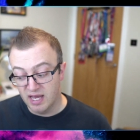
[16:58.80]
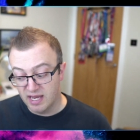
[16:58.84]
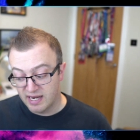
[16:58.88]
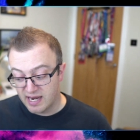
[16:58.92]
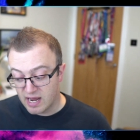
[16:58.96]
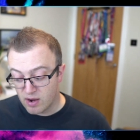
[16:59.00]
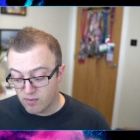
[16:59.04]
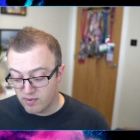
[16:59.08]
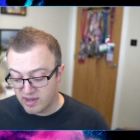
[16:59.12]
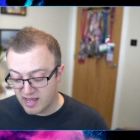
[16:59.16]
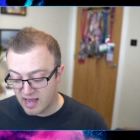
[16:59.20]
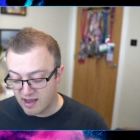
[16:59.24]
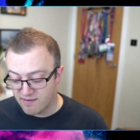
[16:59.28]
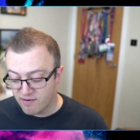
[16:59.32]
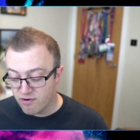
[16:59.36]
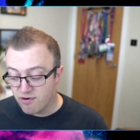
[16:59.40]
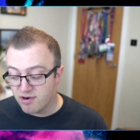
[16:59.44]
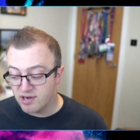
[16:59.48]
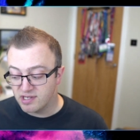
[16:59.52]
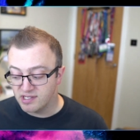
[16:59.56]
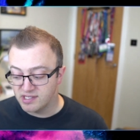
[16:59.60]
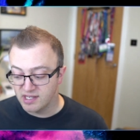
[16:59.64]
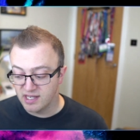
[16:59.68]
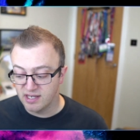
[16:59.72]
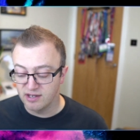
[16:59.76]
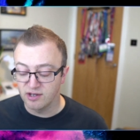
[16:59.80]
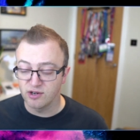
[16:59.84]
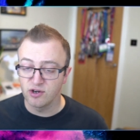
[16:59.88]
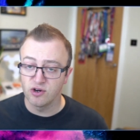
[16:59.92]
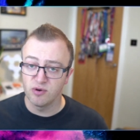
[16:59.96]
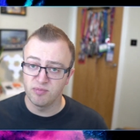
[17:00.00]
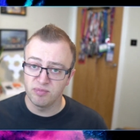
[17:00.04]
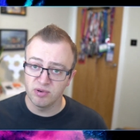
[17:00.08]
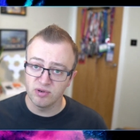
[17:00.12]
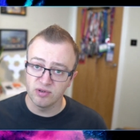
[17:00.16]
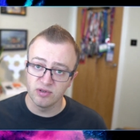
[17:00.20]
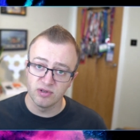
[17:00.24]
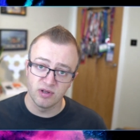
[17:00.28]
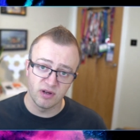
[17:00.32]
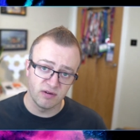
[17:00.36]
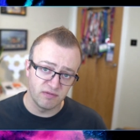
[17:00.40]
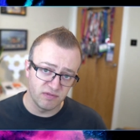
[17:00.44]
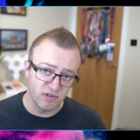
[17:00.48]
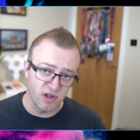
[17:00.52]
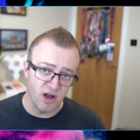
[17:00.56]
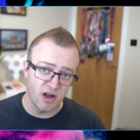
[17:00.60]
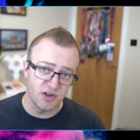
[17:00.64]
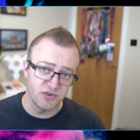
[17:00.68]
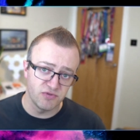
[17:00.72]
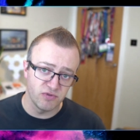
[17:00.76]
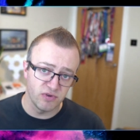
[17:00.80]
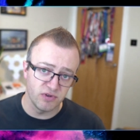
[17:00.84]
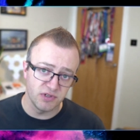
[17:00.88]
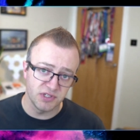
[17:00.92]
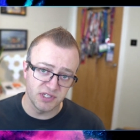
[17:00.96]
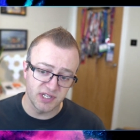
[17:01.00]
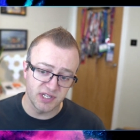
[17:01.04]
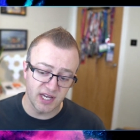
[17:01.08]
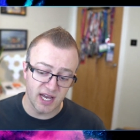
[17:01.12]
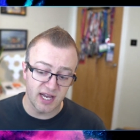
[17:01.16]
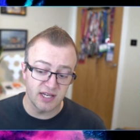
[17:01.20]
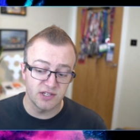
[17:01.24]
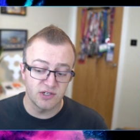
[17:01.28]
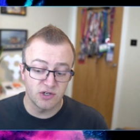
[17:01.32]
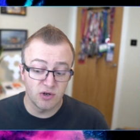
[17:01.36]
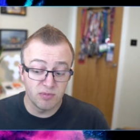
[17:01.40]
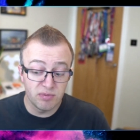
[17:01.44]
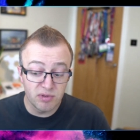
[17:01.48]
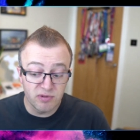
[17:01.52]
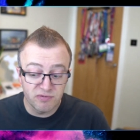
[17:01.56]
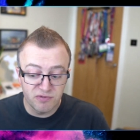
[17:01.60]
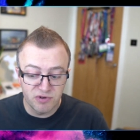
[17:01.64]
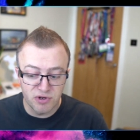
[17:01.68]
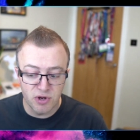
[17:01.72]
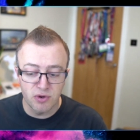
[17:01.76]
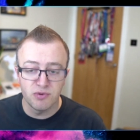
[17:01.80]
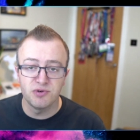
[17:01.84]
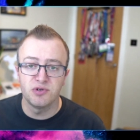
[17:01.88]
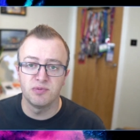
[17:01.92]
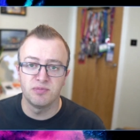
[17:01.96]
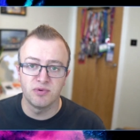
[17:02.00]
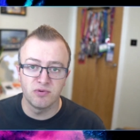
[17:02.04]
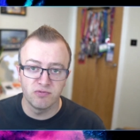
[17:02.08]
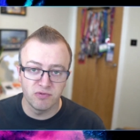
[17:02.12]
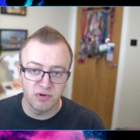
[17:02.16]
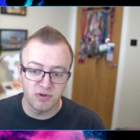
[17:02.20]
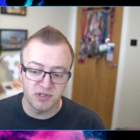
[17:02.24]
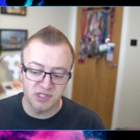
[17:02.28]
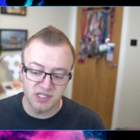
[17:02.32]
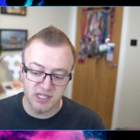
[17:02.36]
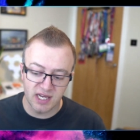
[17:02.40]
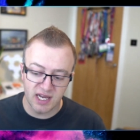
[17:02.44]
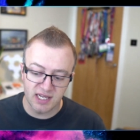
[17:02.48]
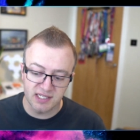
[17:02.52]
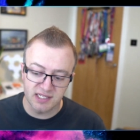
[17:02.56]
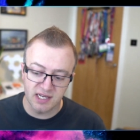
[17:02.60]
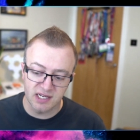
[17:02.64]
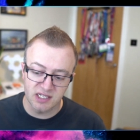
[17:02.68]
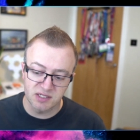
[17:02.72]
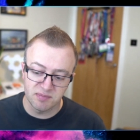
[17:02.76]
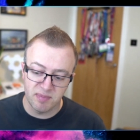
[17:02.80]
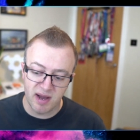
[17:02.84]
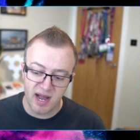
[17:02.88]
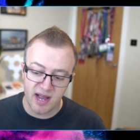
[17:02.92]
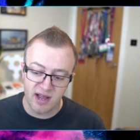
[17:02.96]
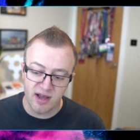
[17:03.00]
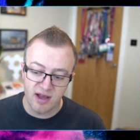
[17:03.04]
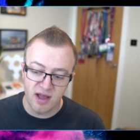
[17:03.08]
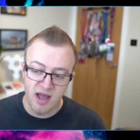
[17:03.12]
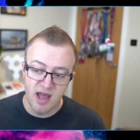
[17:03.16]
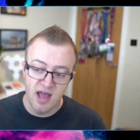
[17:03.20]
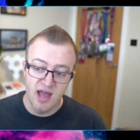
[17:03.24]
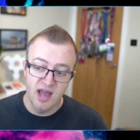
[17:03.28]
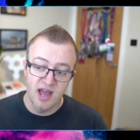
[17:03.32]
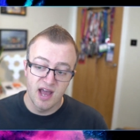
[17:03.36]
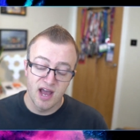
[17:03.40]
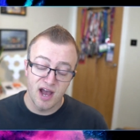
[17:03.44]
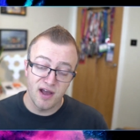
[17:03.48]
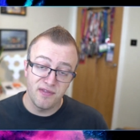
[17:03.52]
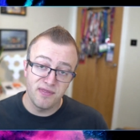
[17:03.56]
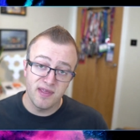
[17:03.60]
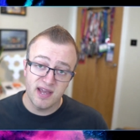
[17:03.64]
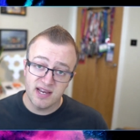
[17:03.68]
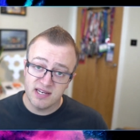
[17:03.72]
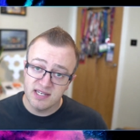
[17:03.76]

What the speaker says: Now, we have already seen a couple of large root CAs, a couple of notable root CAs expire, and they